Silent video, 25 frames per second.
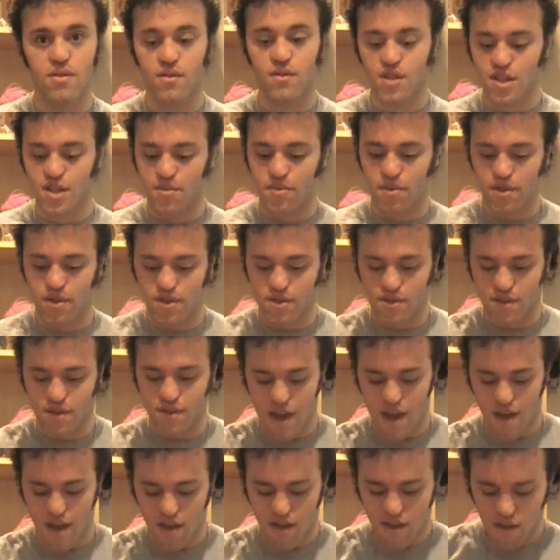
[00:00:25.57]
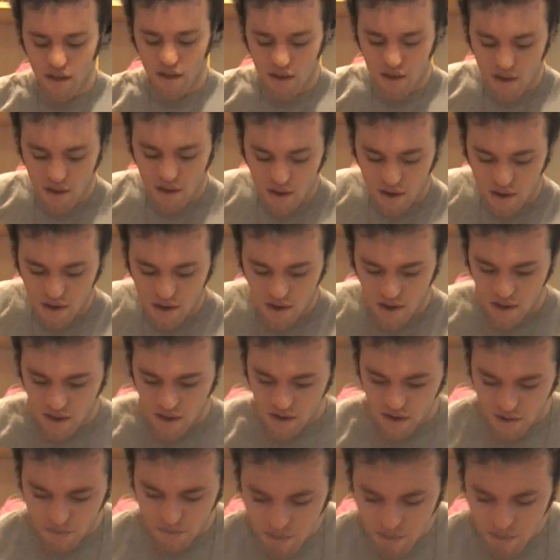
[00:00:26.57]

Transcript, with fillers: For example, there's that. There are